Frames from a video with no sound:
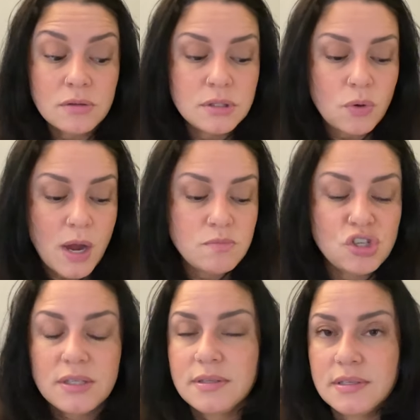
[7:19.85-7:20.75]
So I'm
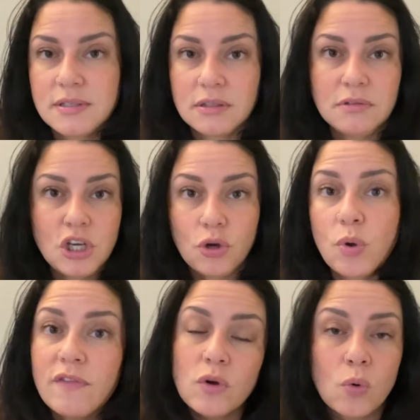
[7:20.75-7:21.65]
just, you know,
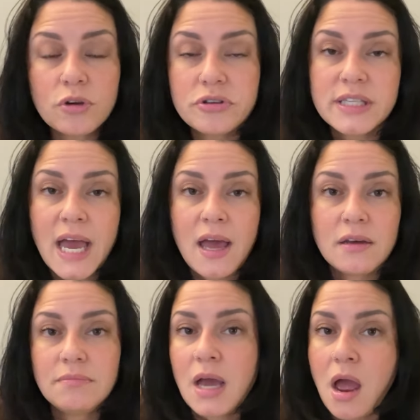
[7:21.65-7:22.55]
whoever orders that,
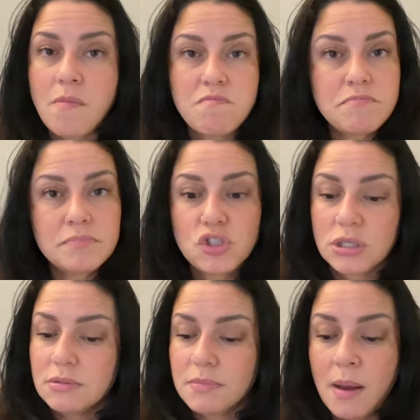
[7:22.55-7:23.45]
I'm
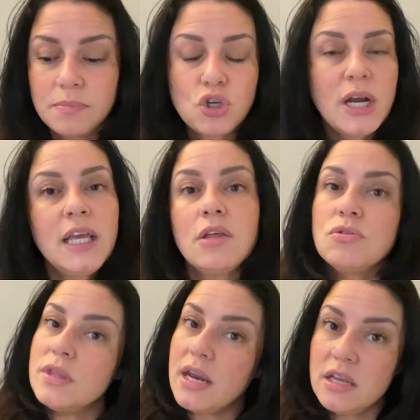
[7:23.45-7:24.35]
trying to get
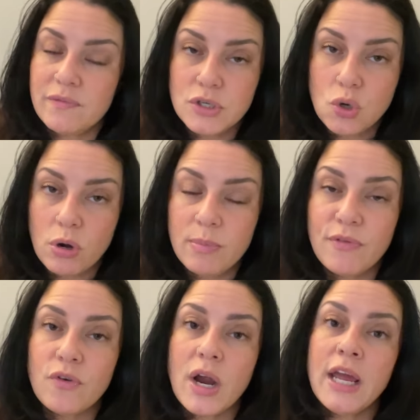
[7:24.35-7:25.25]
through that inventory
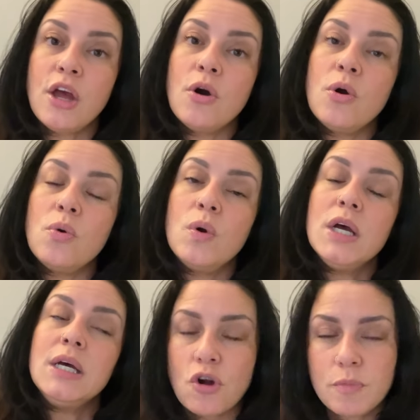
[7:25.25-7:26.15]
before I go
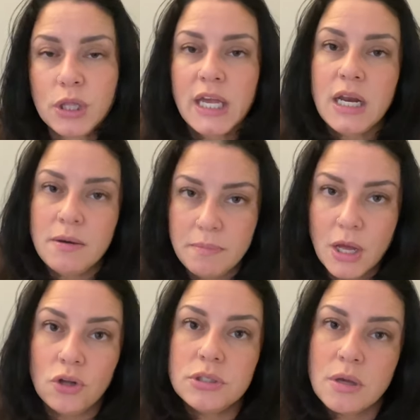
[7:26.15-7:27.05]
formulate and
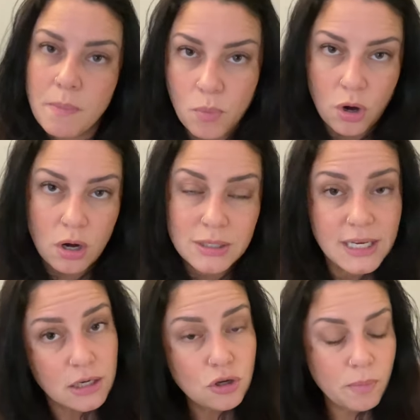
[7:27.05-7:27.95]
melt more
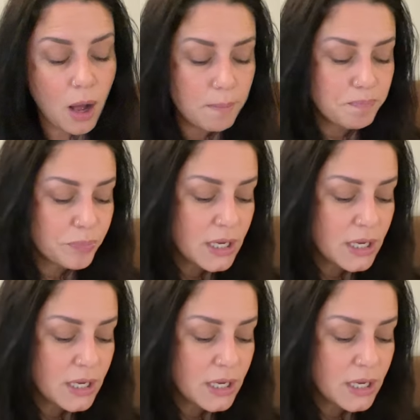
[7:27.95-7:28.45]
tattoo balm.